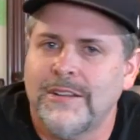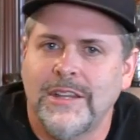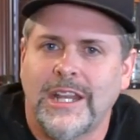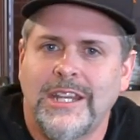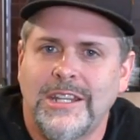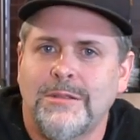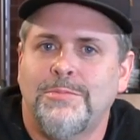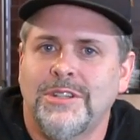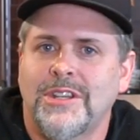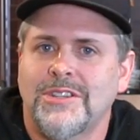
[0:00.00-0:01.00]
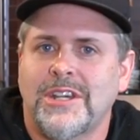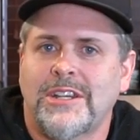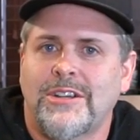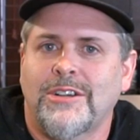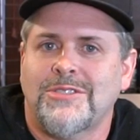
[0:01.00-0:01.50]
That he didn't put the
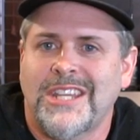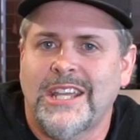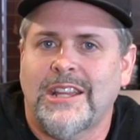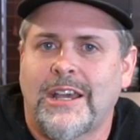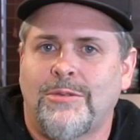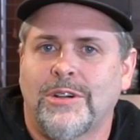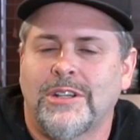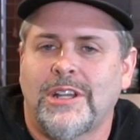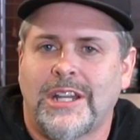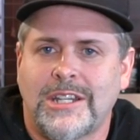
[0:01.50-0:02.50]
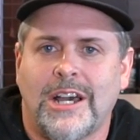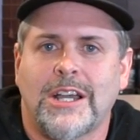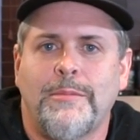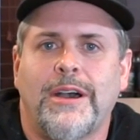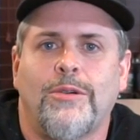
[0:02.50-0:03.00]
designer notes in that one and
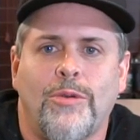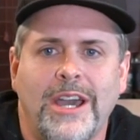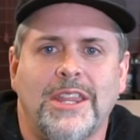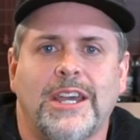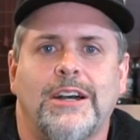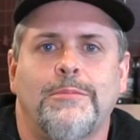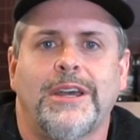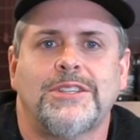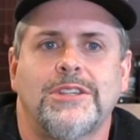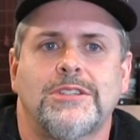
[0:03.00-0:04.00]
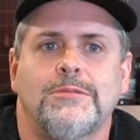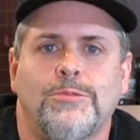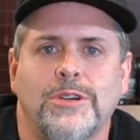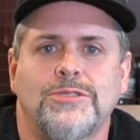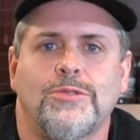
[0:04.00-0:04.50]
talk about why the combat system
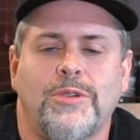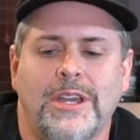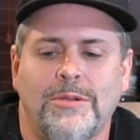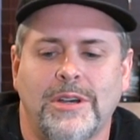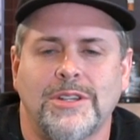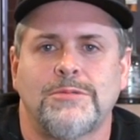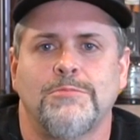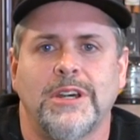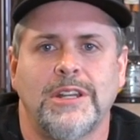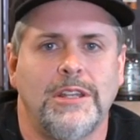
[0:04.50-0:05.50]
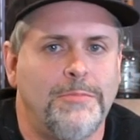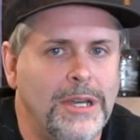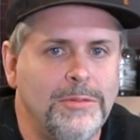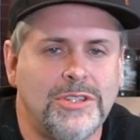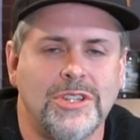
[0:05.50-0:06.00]
was the way it was. But he
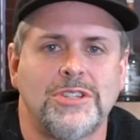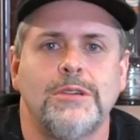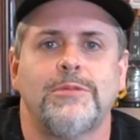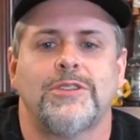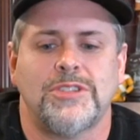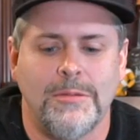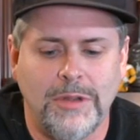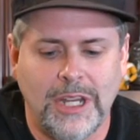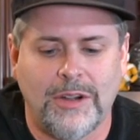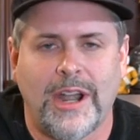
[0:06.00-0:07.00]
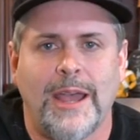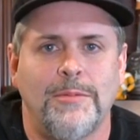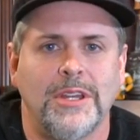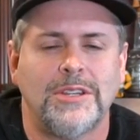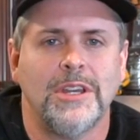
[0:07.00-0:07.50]
published it somewhere. Somebody
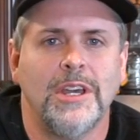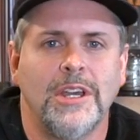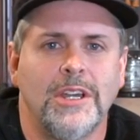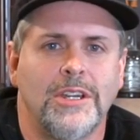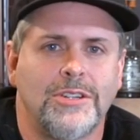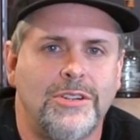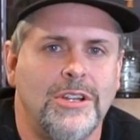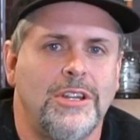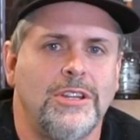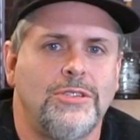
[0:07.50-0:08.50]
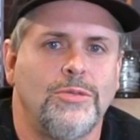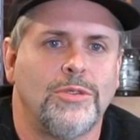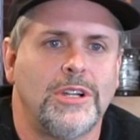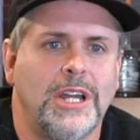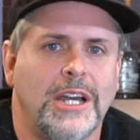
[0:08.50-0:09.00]
grabbed it, turned it into a
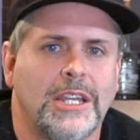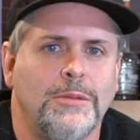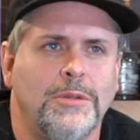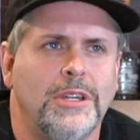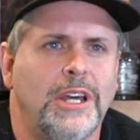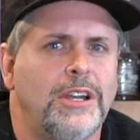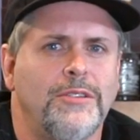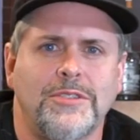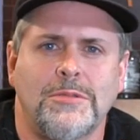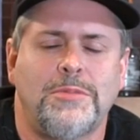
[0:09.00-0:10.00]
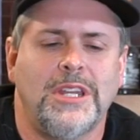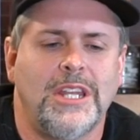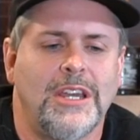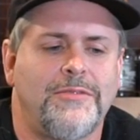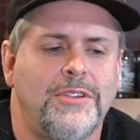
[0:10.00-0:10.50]
Word document. I don't know if it's a
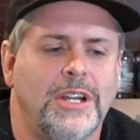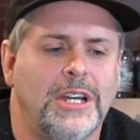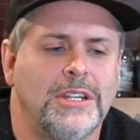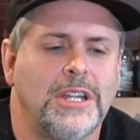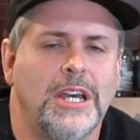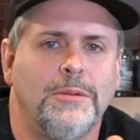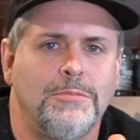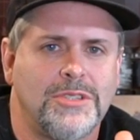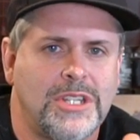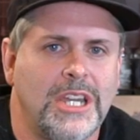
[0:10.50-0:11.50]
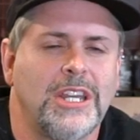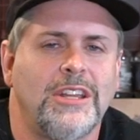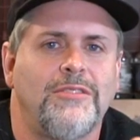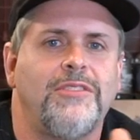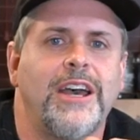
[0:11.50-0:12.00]
PDF or not. Stuck it in
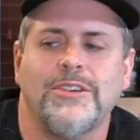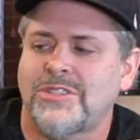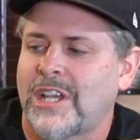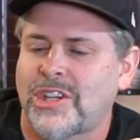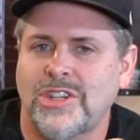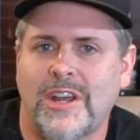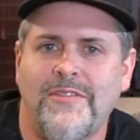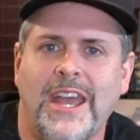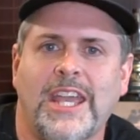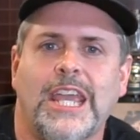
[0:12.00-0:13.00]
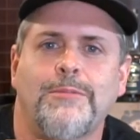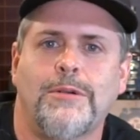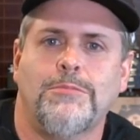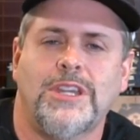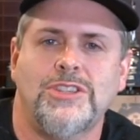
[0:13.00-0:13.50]
the file section of that game
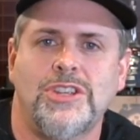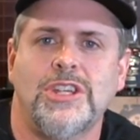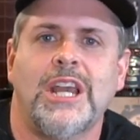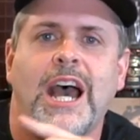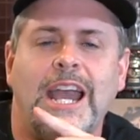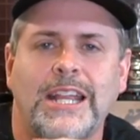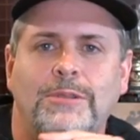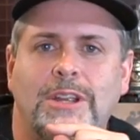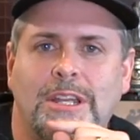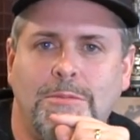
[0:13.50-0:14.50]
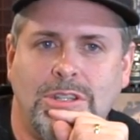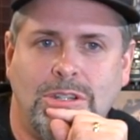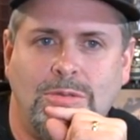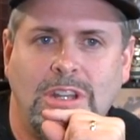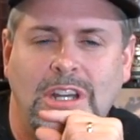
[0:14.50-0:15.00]
on BGG. Highly recommend
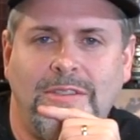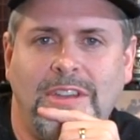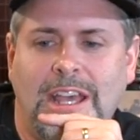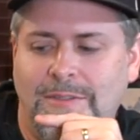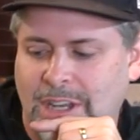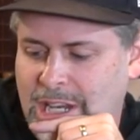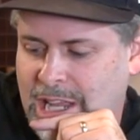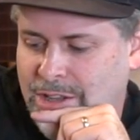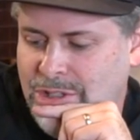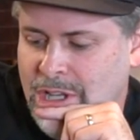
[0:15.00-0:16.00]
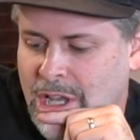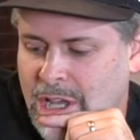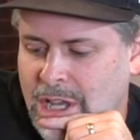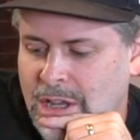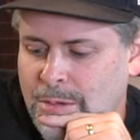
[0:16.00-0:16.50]
you read it if you have any doubts.
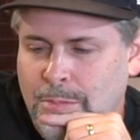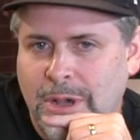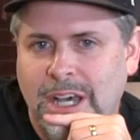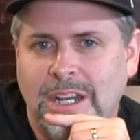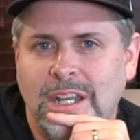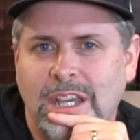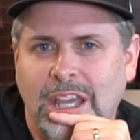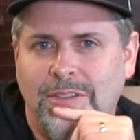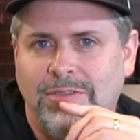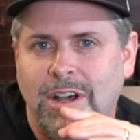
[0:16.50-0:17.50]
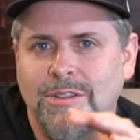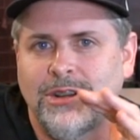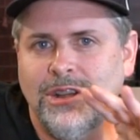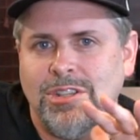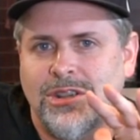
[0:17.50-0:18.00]
But it followed
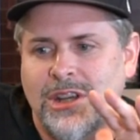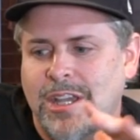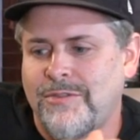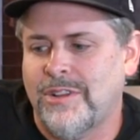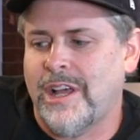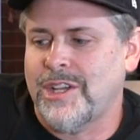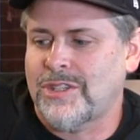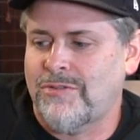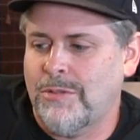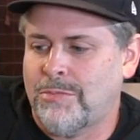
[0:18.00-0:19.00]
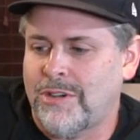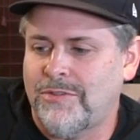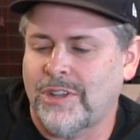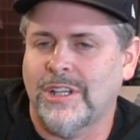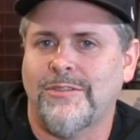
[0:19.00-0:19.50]
his design philosophy
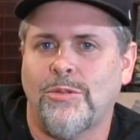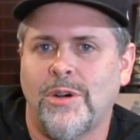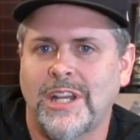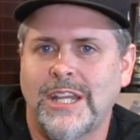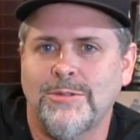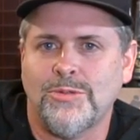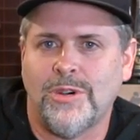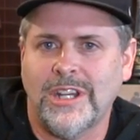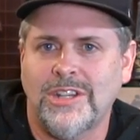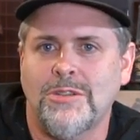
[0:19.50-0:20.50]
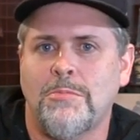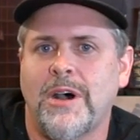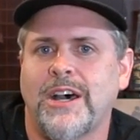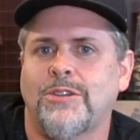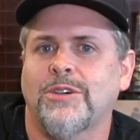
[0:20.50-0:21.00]
perfectly for what he was wanting to
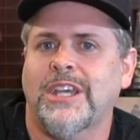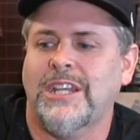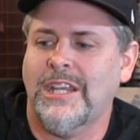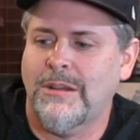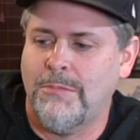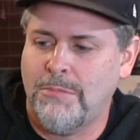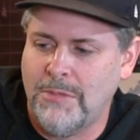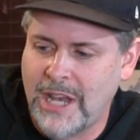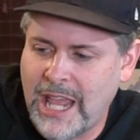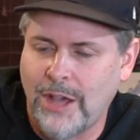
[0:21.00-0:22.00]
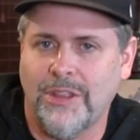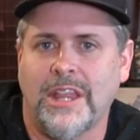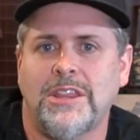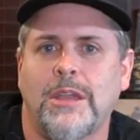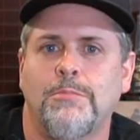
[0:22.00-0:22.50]
model, and he nailed
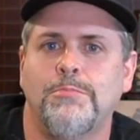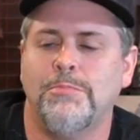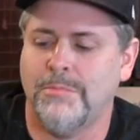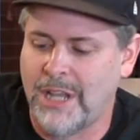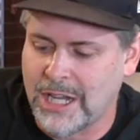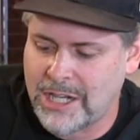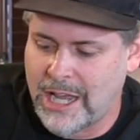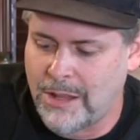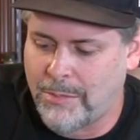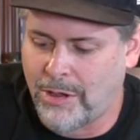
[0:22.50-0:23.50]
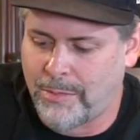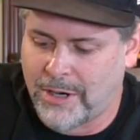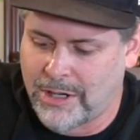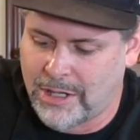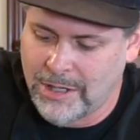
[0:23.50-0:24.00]
that thing, knocked it out of the
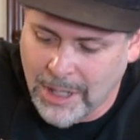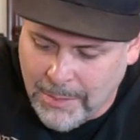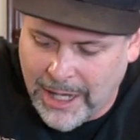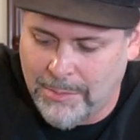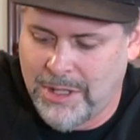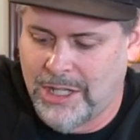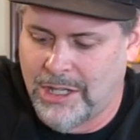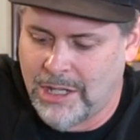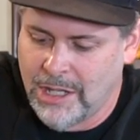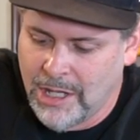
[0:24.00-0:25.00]
ballpark, in my opinion.